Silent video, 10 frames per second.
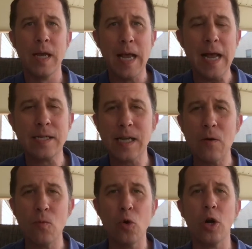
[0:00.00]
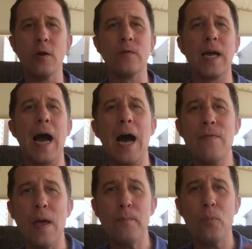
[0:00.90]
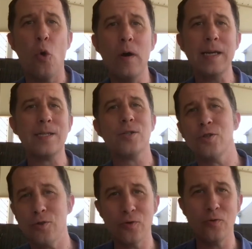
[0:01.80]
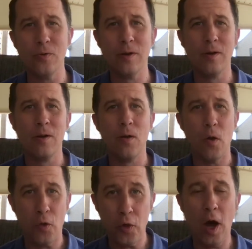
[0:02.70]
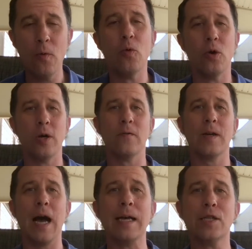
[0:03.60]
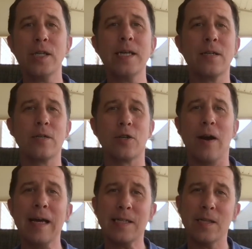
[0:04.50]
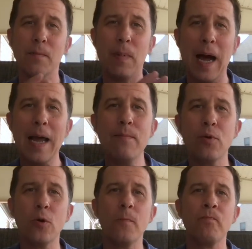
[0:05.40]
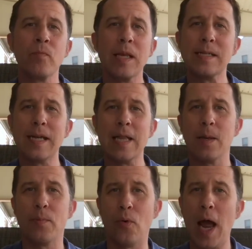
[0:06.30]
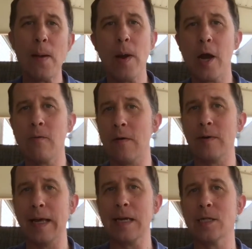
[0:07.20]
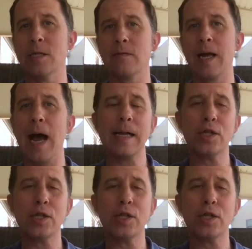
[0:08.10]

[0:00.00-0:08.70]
It's a word of God that points to the word of God, Jesus Christ. The Bible is not the primary revelation of God.